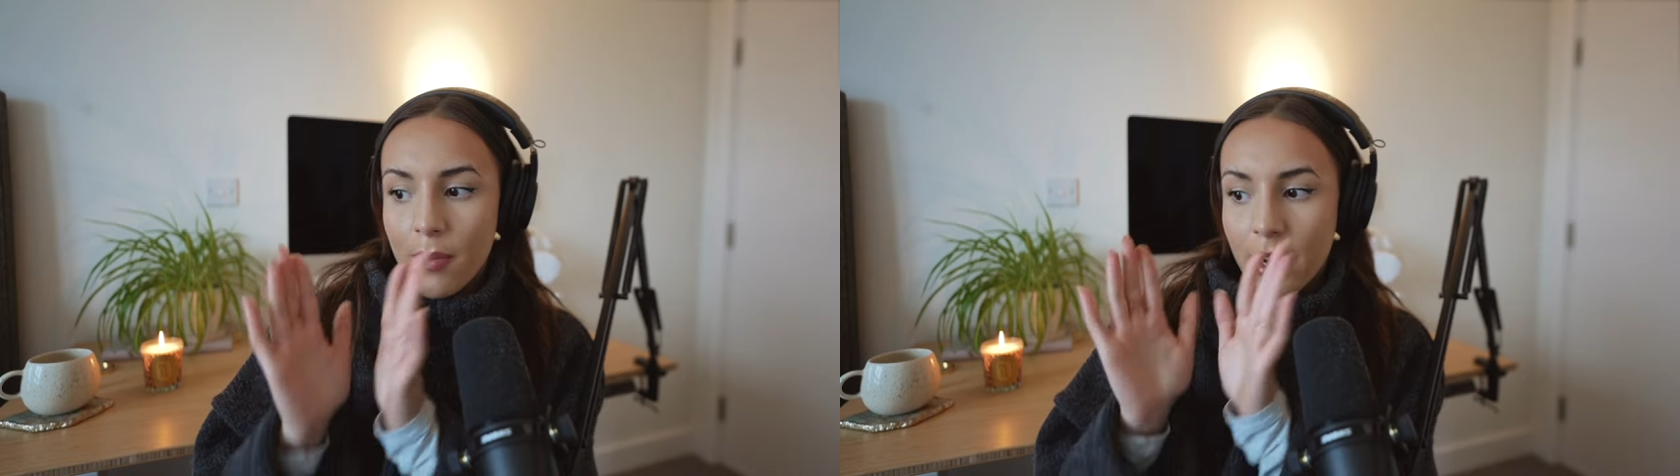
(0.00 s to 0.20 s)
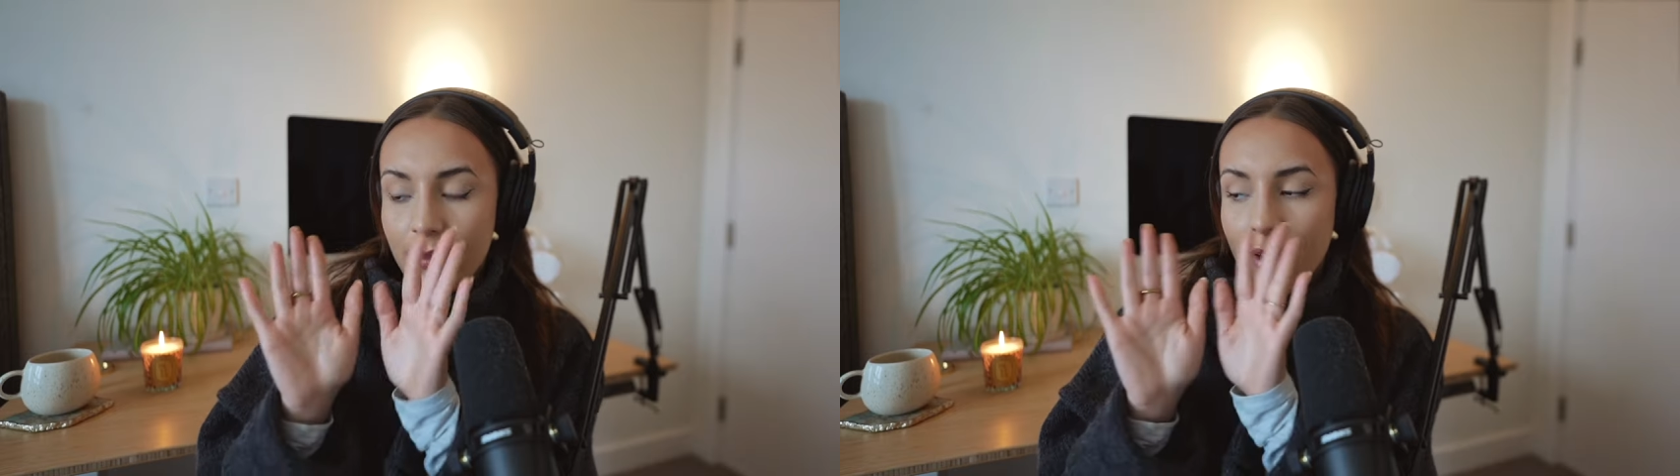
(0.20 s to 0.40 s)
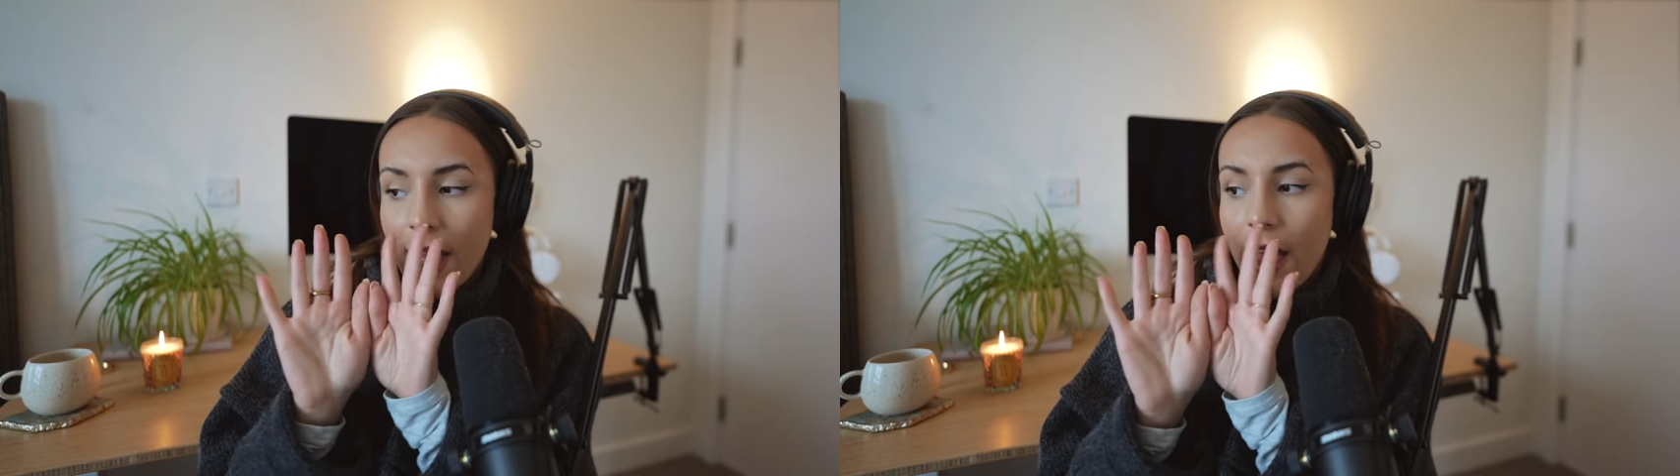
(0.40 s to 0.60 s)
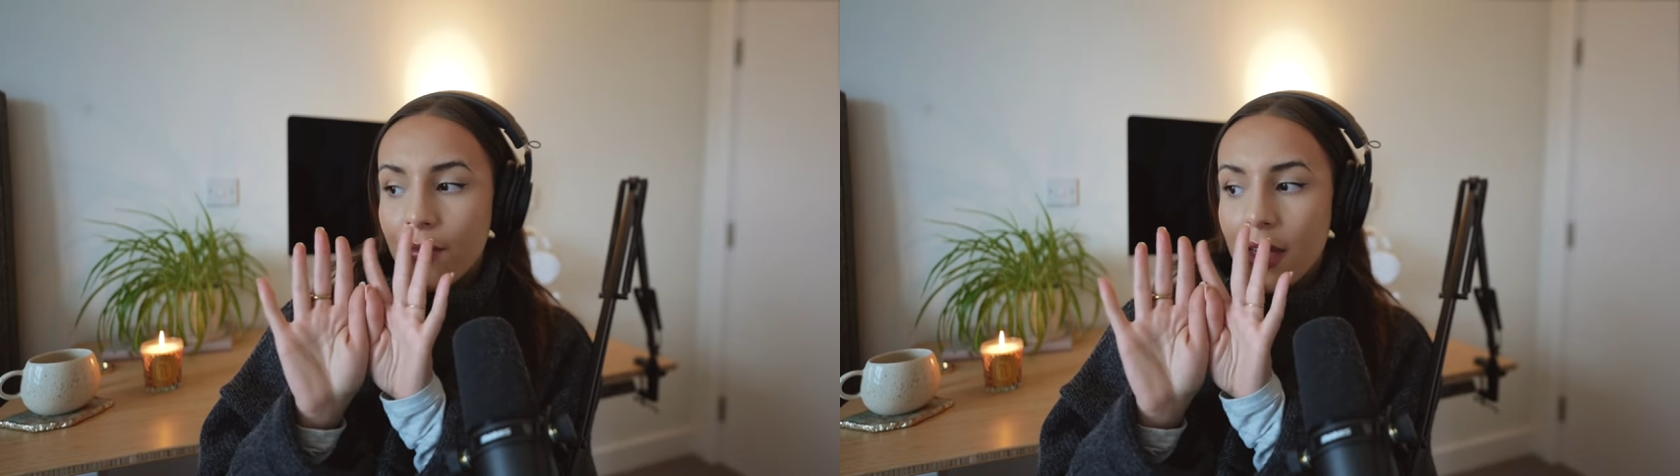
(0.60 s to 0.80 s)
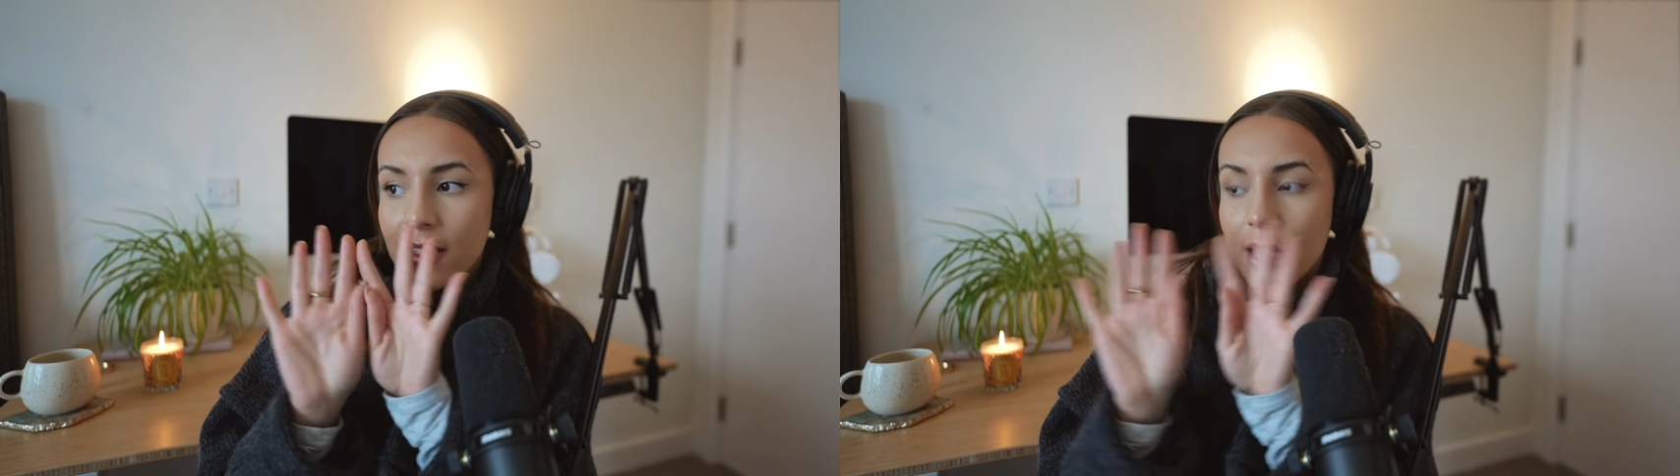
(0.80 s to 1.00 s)
But if I
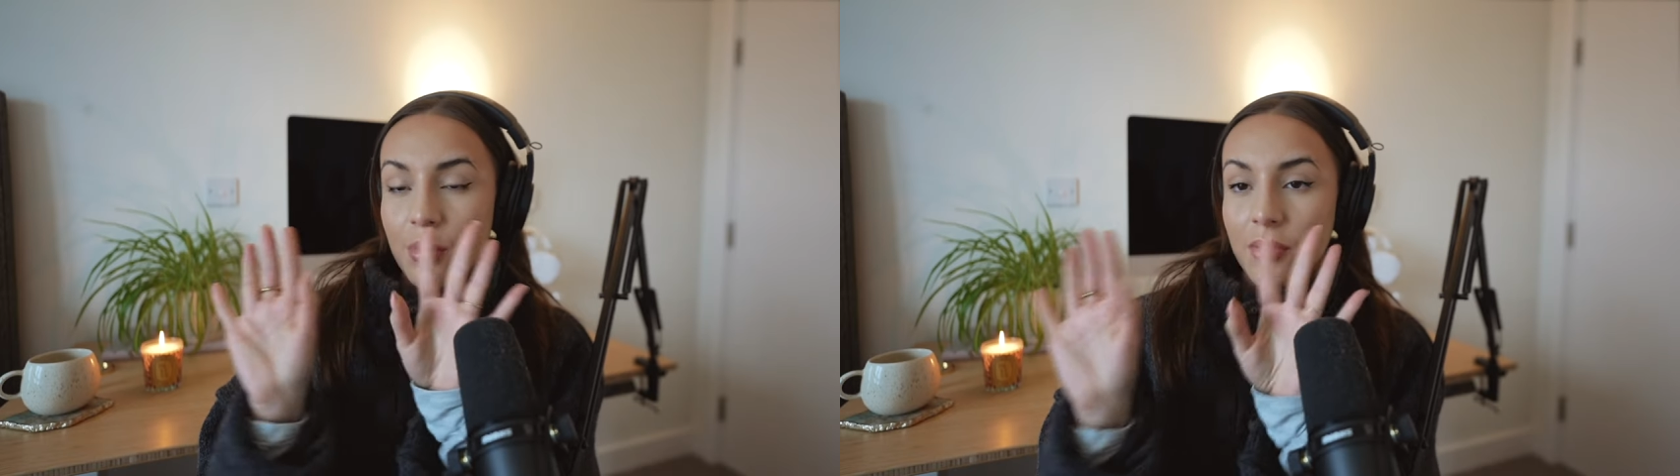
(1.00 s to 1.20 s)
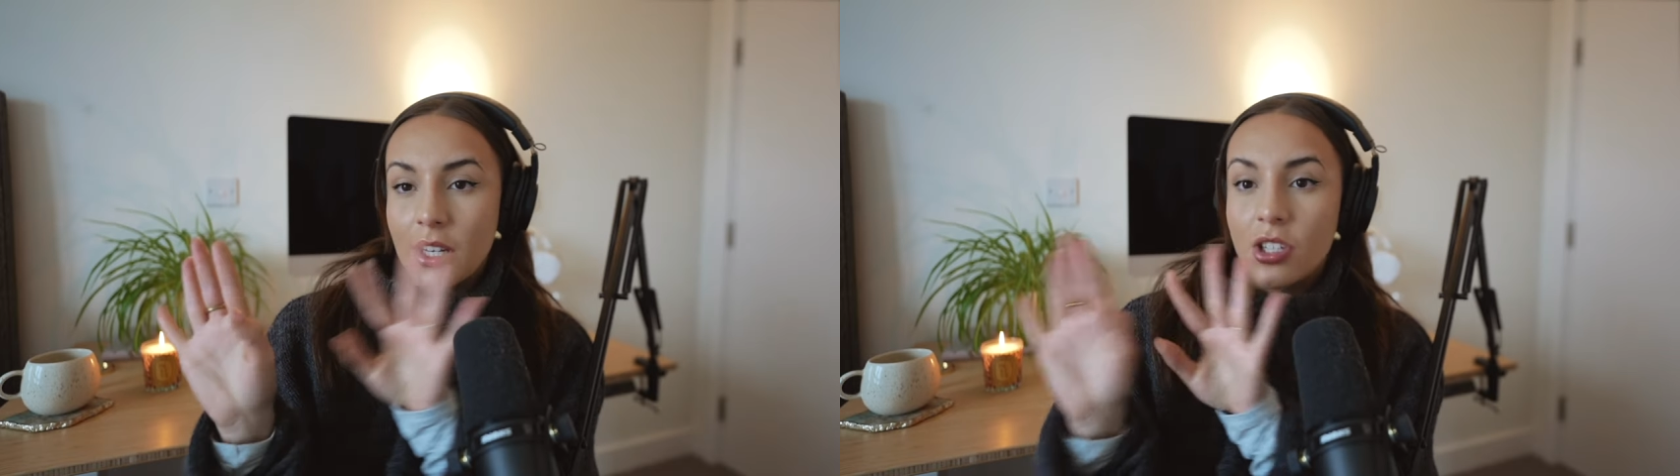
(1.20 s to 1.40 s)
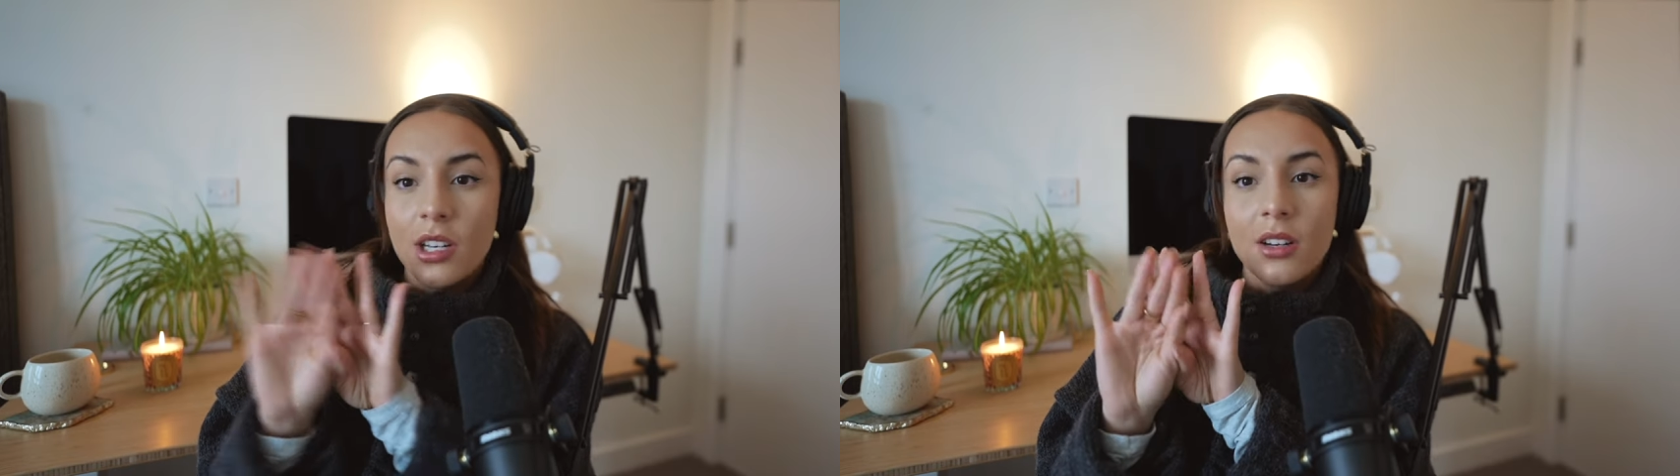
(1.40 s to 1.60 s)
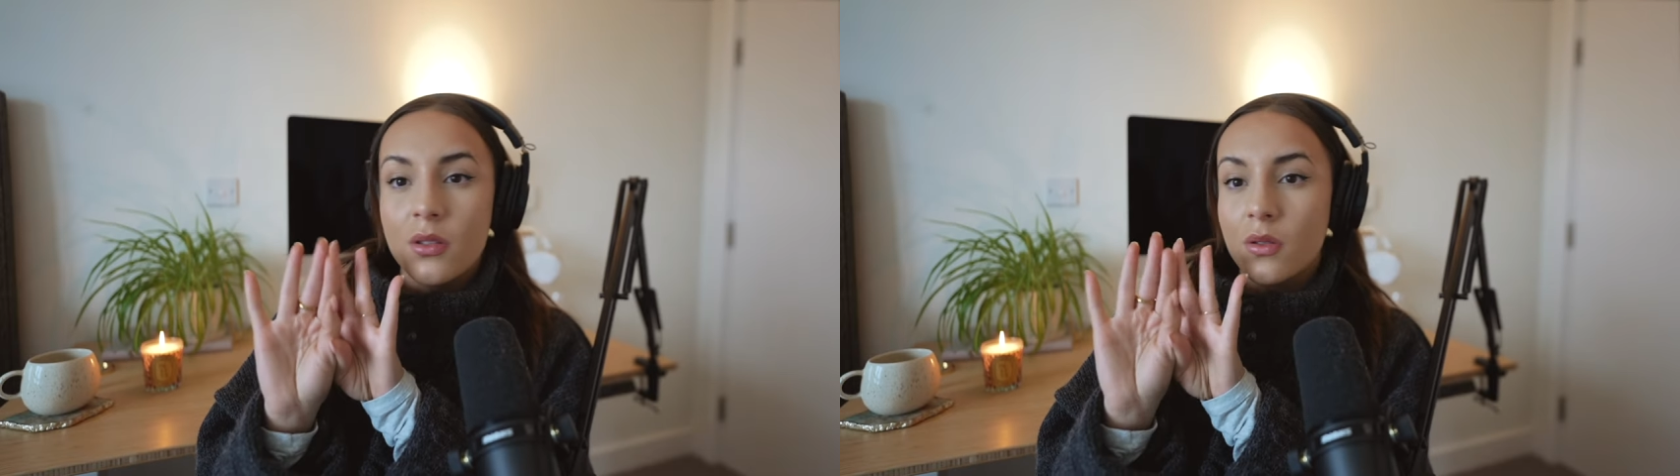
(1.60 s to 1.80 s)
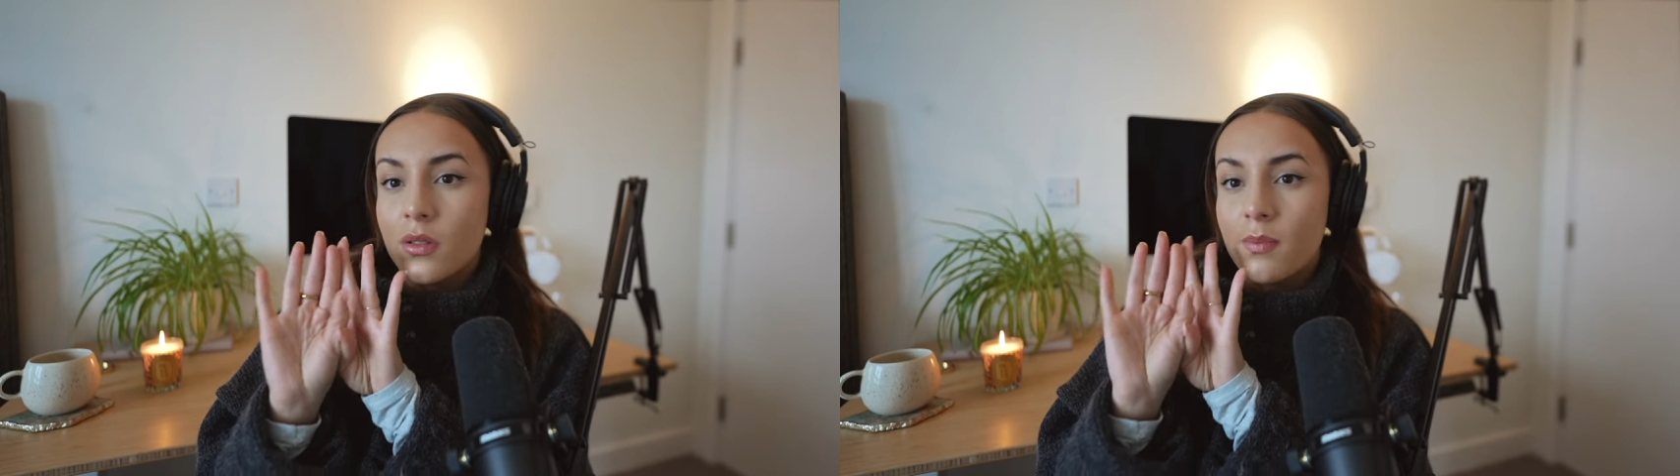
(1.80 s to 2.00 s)
have that separation
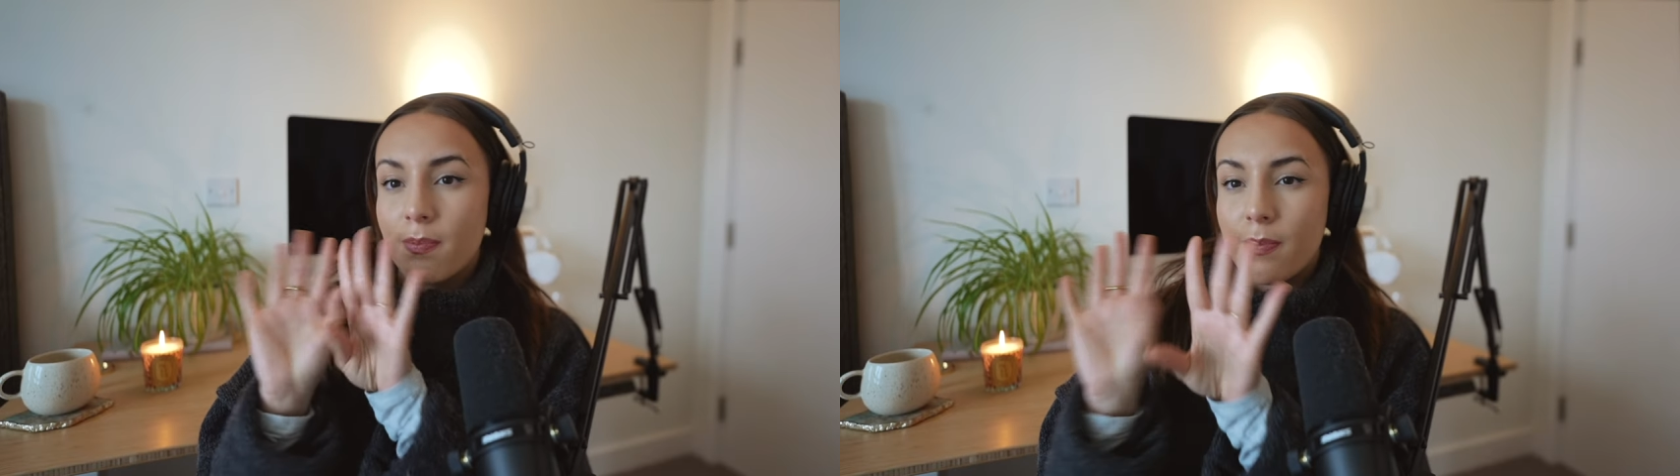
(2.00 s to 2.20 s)
and those